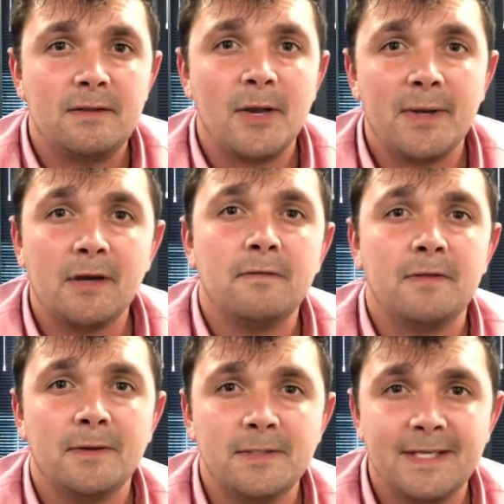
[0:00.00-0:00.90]
going over
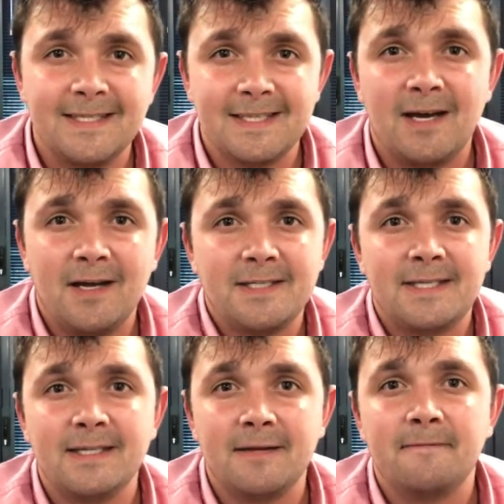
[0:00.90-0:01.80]
those things that are
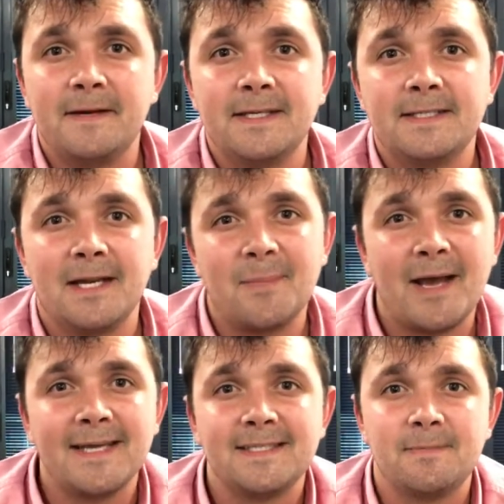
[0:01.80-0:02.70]
still unfinished in our
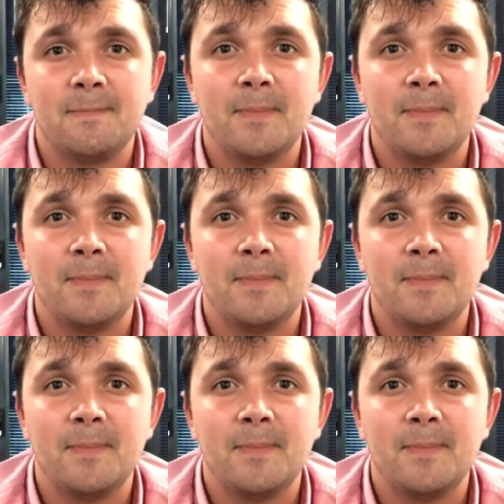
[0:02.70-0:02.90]
past,